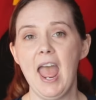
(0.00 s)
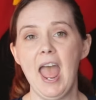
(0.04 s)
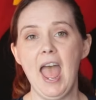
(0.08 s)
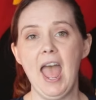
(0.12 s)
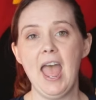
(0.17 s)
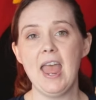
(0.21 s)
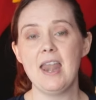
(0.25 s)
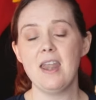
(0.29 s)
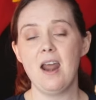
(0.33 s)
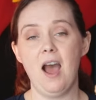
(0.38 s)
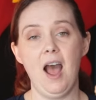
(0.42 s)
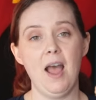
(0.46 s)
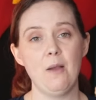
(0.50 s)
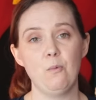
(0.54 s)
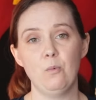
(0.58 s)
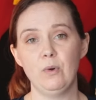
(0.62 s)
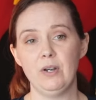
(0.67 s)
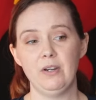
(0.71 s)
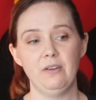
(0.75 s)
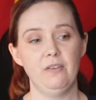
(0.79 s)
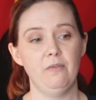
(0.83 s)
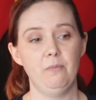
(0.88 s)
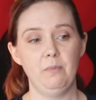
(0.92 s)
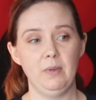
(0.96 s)
and I
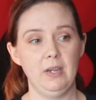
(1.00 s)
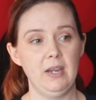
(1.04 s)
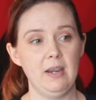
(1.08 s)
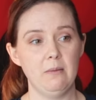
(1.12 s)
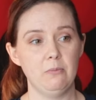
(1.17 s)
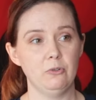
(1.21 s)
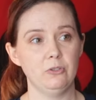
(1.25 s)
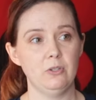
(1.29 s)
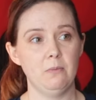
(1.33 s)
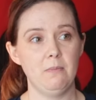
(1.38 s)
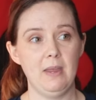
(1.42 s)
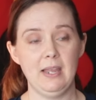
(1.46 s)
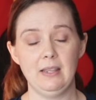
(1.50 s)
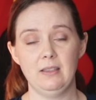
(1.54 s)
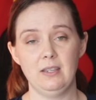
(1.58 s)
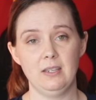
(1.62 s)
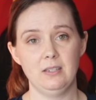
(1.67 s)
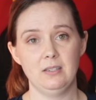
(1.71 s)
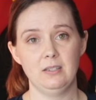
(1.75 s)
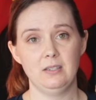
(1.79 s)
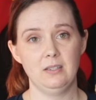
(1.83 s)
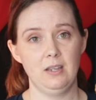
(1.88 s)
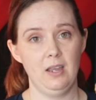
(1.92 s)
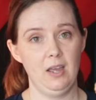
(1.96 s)
wouldn't have been able to make
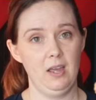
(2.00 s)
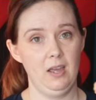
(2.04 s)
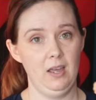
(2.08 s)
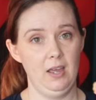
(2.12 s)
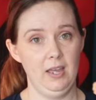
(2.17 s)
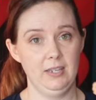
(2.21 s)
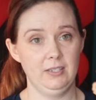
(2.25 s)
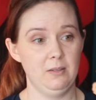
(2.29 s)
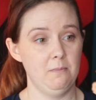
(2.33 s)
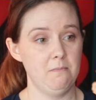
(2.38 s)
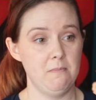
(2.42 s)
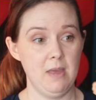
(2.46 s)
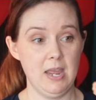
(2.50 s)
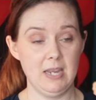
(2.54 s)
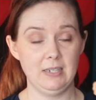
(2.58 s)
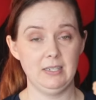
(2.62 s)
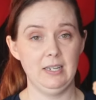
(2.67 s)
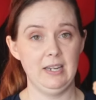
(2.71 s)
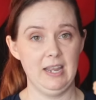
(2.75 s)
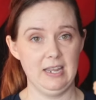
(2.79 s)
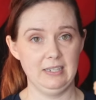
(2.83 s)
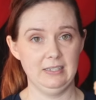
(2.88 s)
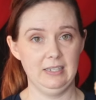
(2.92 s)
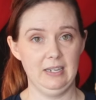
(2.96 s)
this as
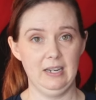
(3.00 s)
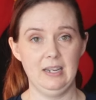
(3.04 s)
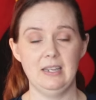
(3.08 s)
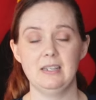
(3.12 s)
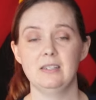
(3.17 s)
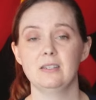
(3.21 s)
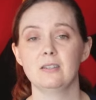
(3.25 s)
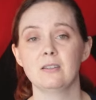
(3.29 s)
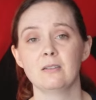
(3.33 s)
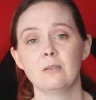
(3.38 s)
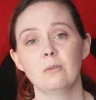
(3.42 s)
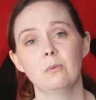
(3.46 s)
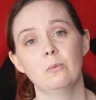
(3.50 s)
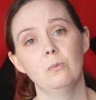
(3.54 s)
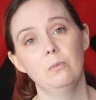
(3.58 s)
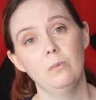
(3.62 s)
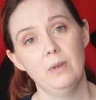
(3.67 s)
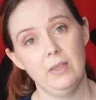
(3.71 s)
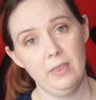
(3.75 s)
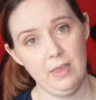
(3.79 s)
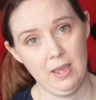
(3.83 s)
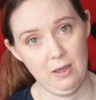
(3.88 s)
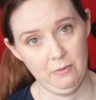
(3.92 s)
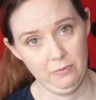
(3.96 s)
amazing as it is
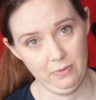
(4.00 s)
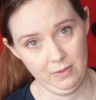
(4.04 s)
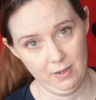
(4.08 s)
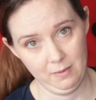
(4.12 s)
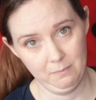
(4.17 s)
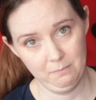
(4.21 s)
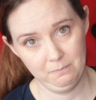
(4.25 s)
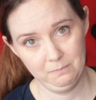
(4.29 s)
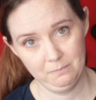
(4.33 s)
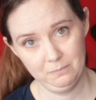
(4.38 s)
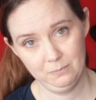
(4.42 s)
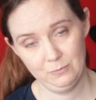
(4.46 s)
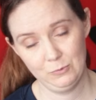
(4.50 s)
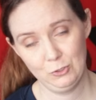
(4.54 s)
without them.